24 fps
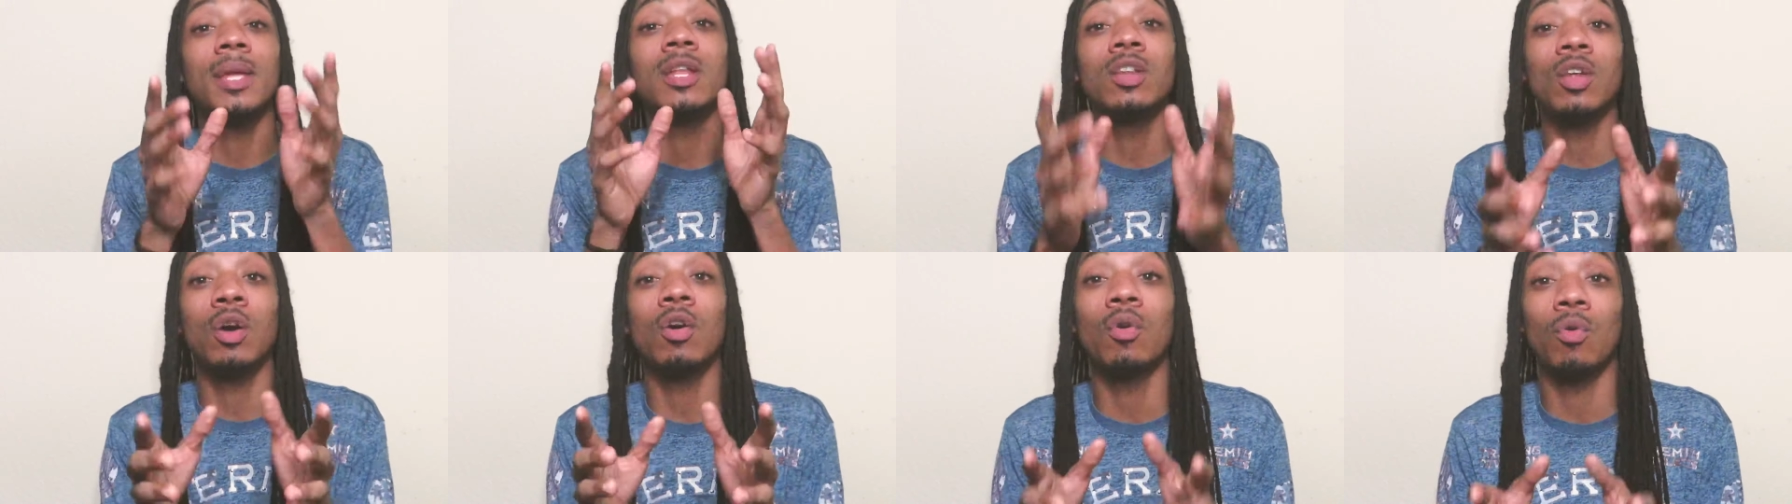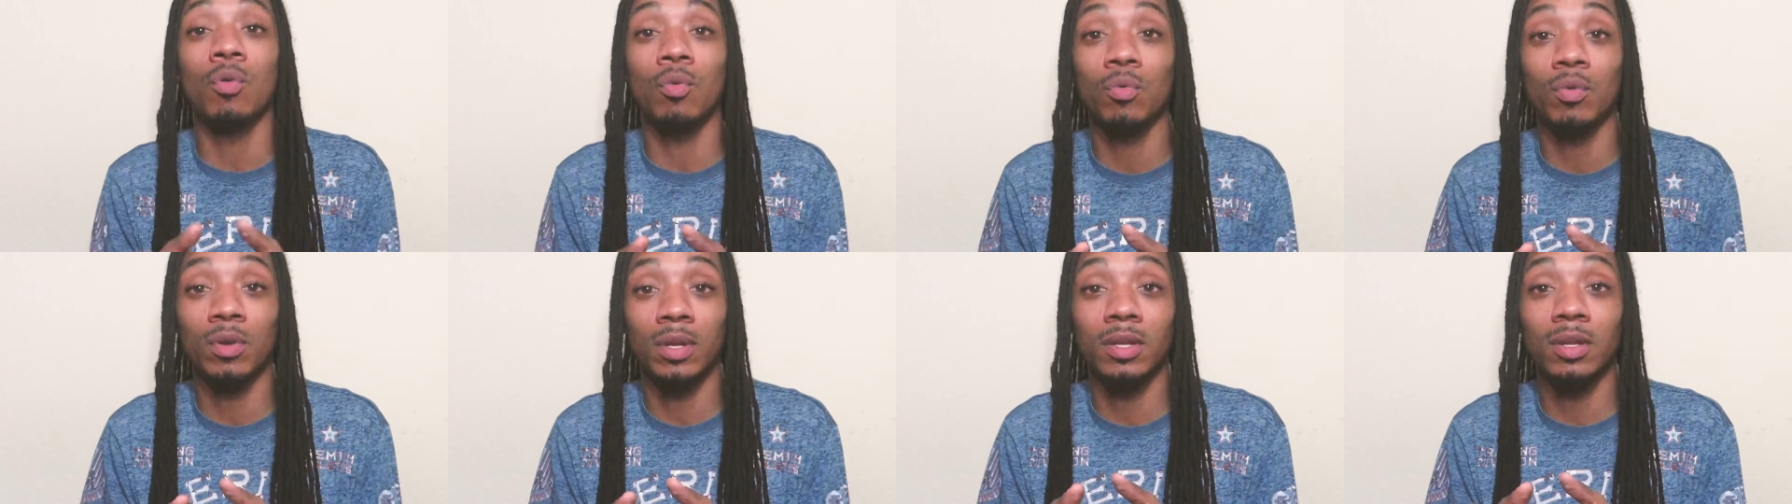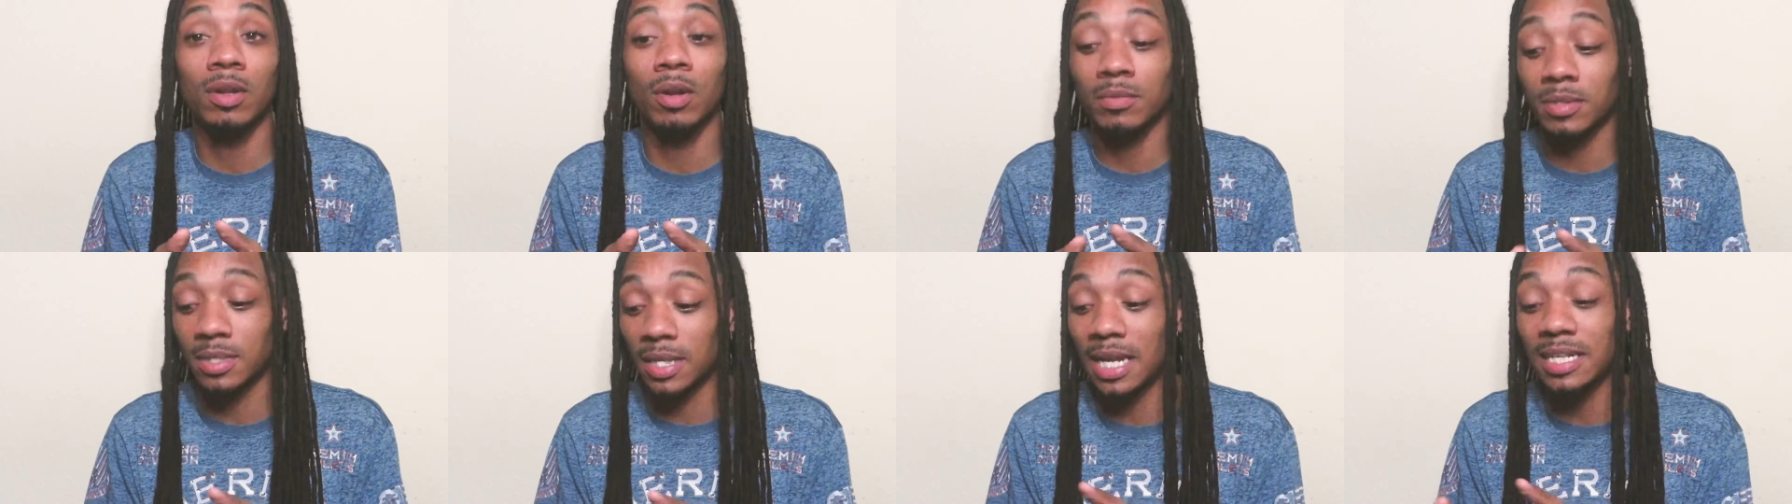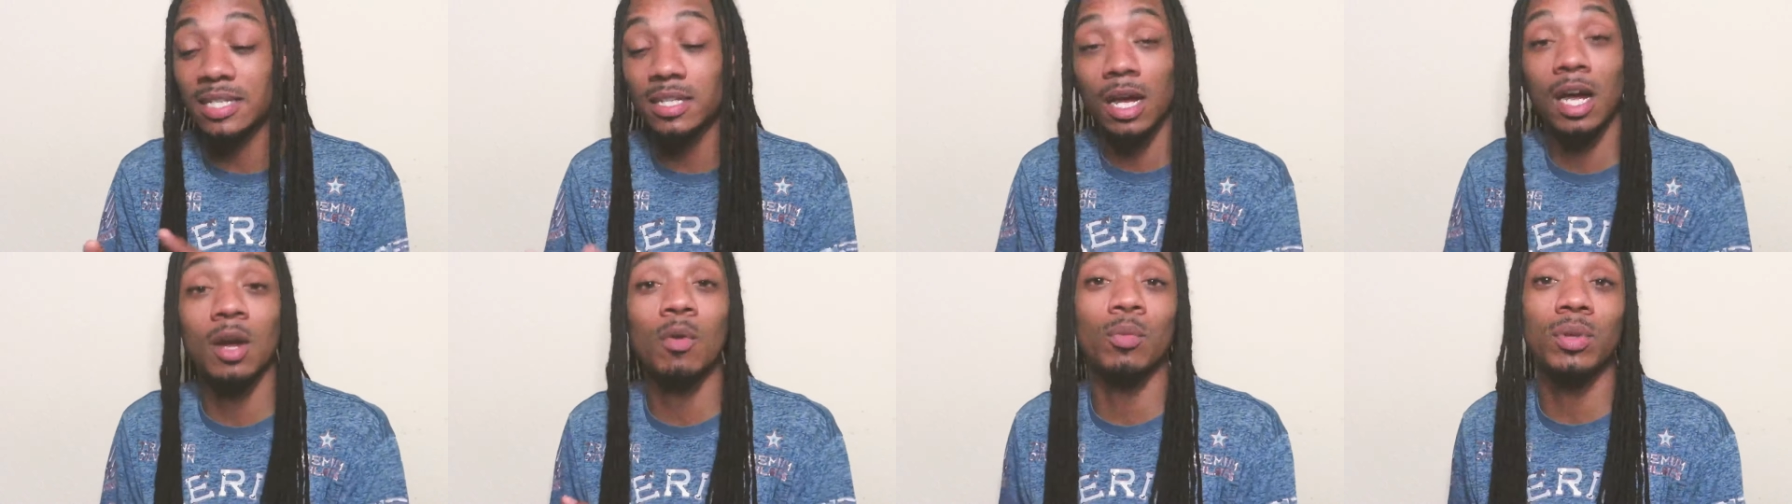You know what I'm saying? That's
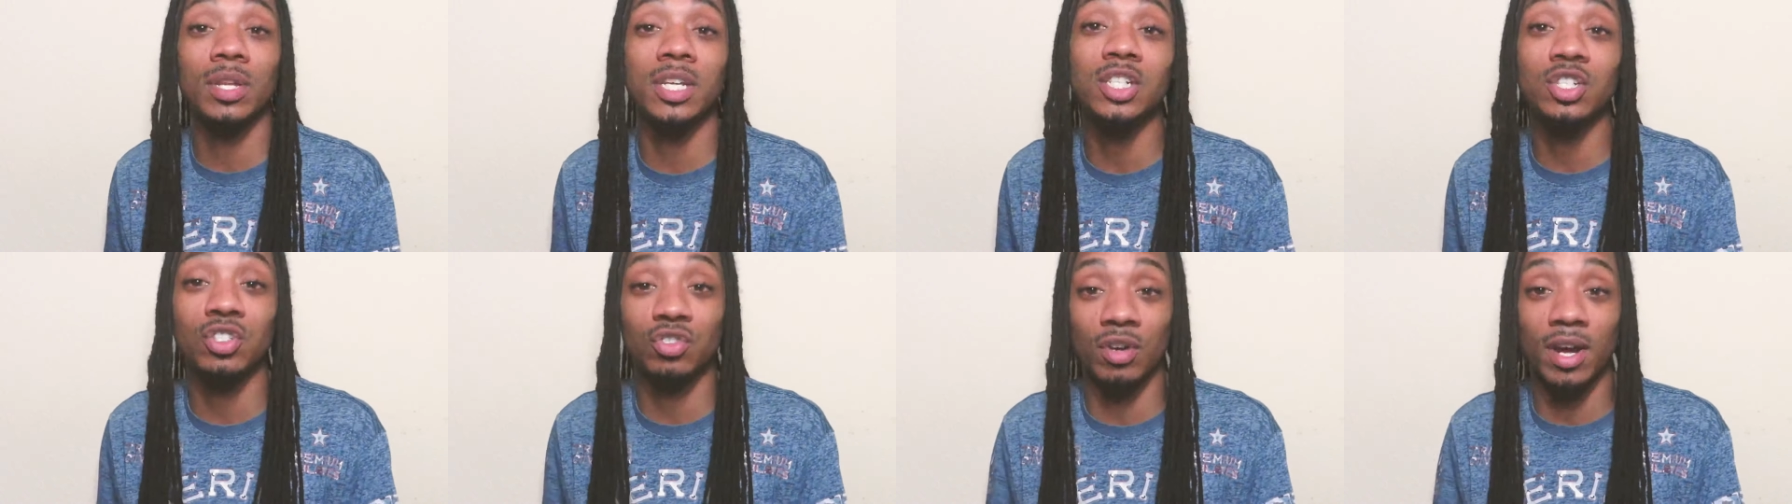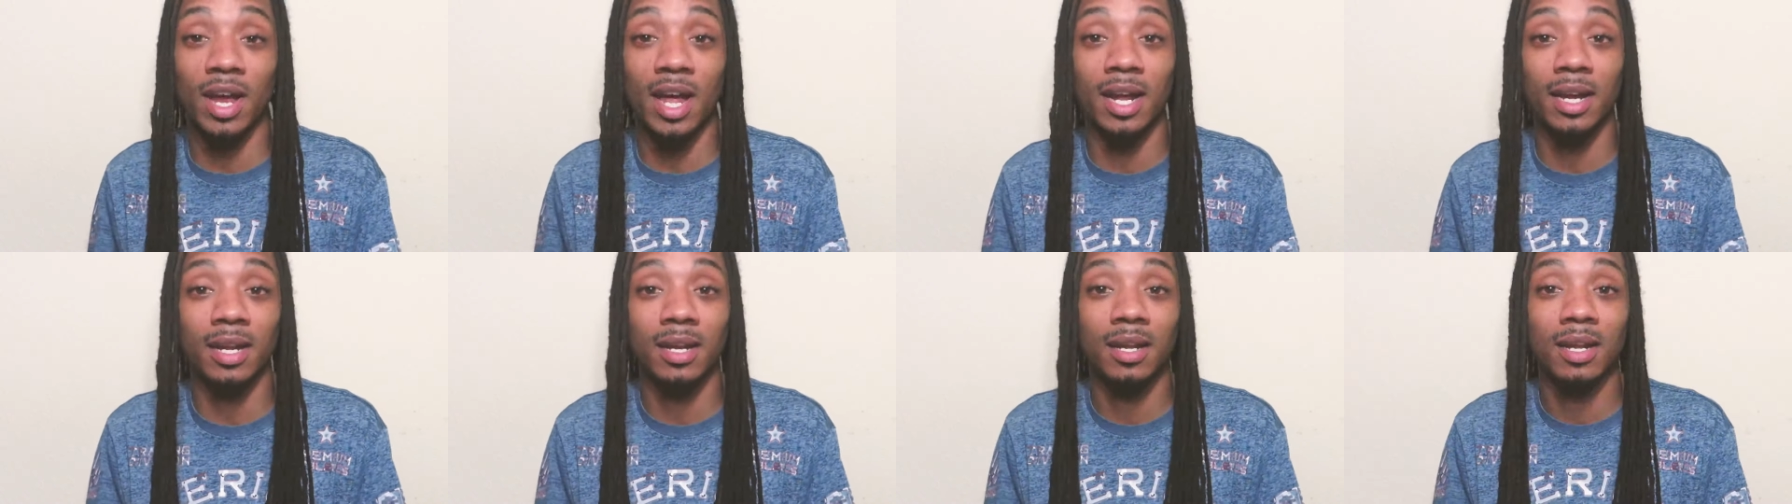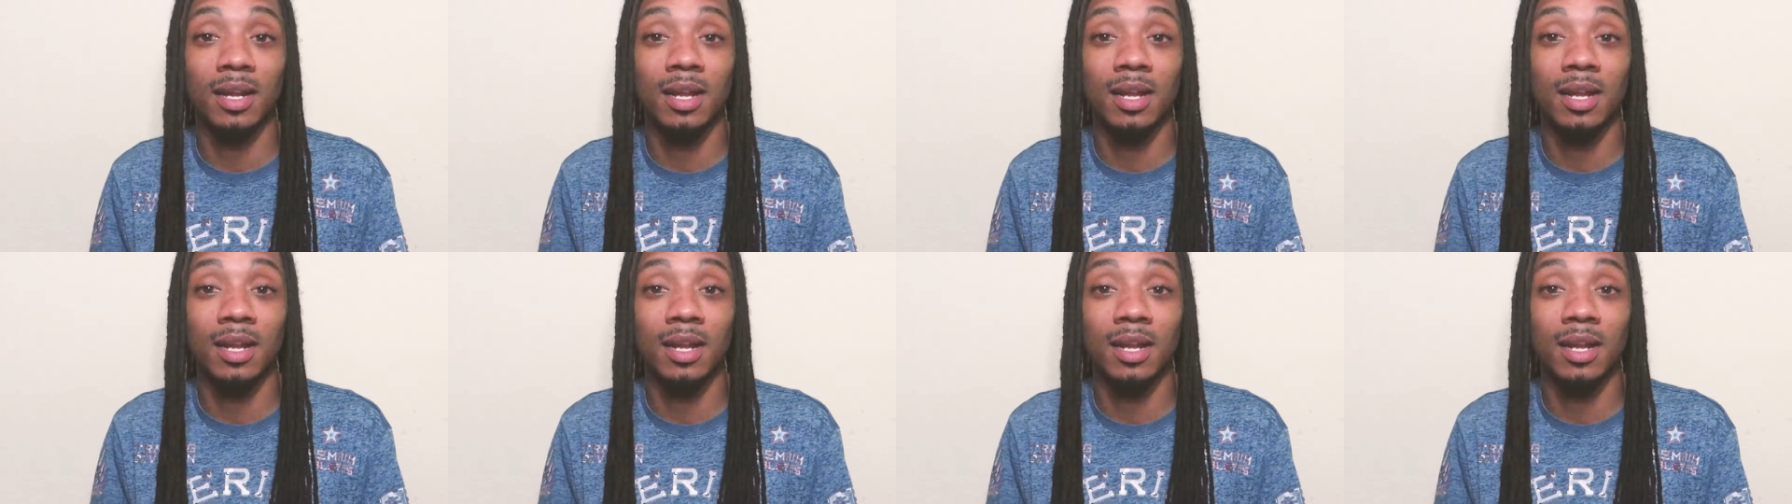an unreleased track.